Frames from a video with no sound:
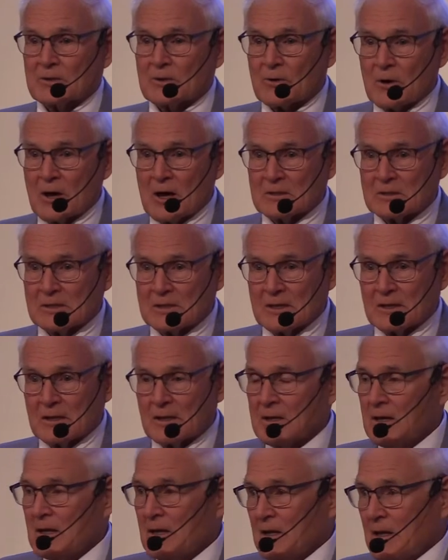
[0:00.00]
across the
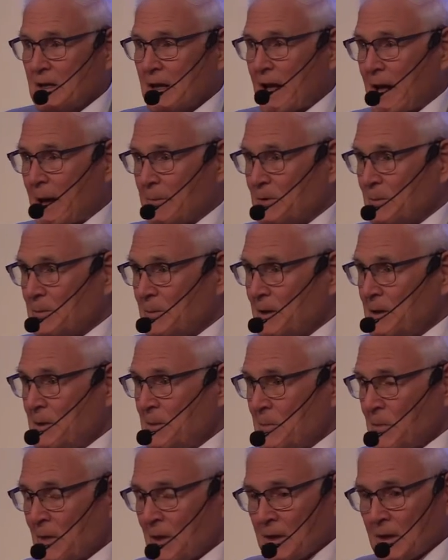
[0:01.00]
abdomen,
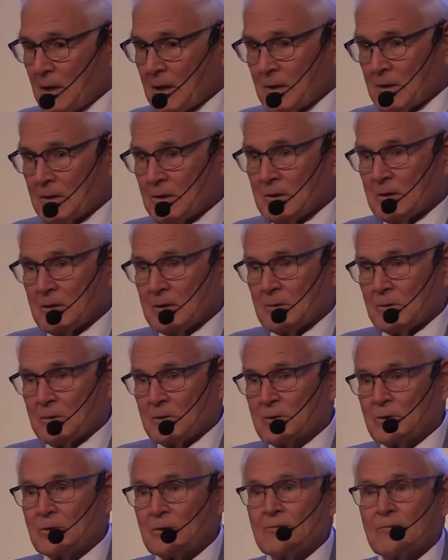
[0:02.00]
and
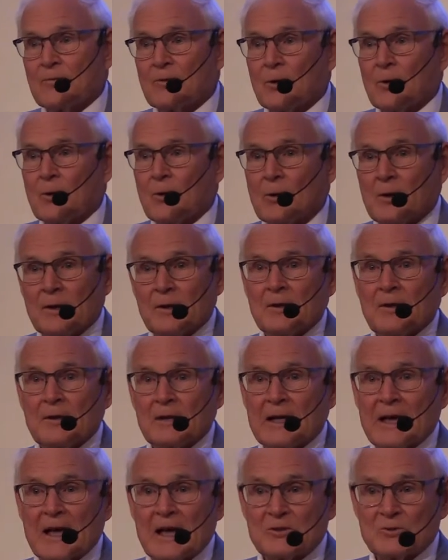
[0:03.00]
return flow, and the
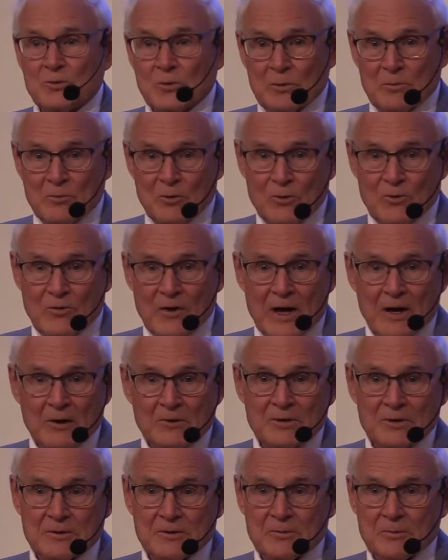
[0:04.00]
gas would move
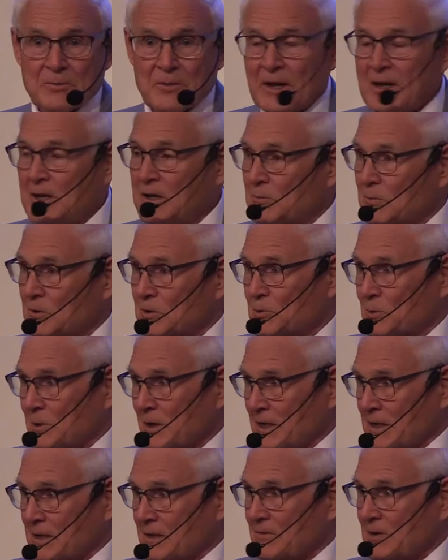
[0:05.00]
out, and pain was
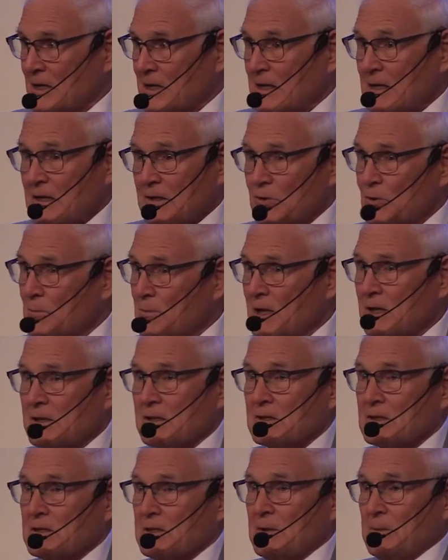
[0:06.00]
relieved.
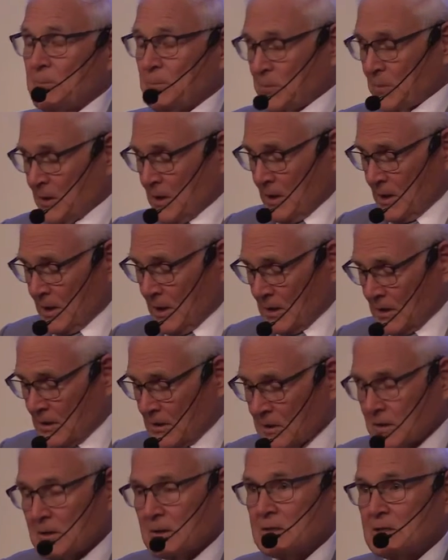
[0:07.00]
Tremendous.
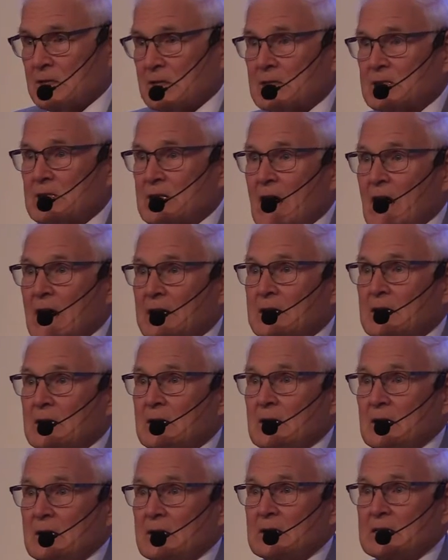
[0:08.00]
It's just not
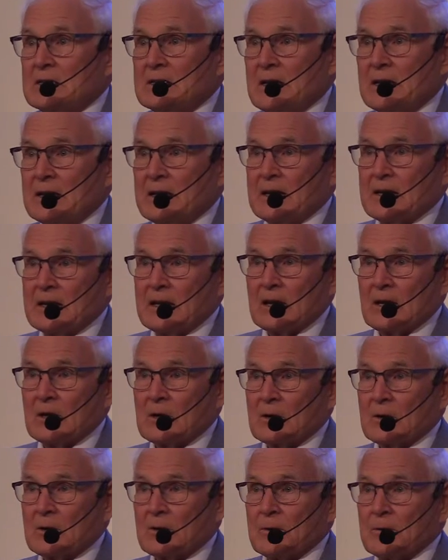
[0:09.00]
done any
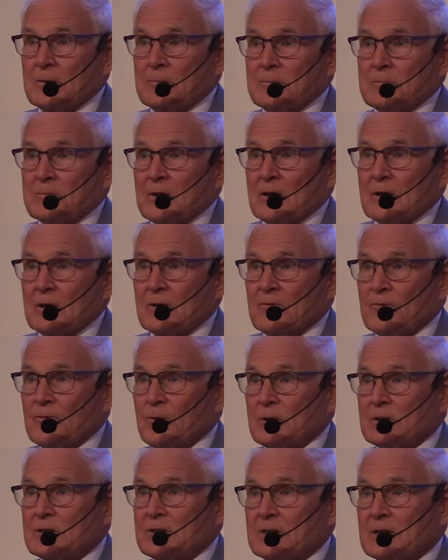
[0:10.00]
longer,
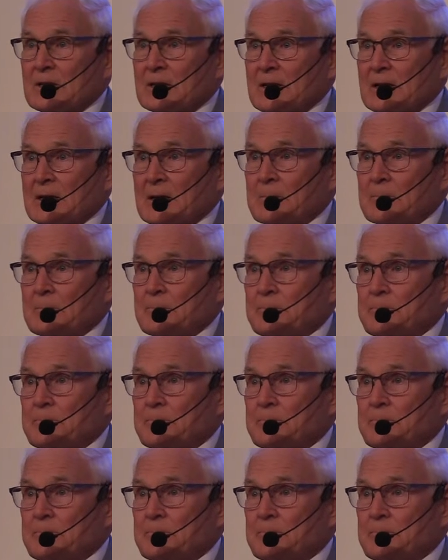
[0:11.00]
unfortunately.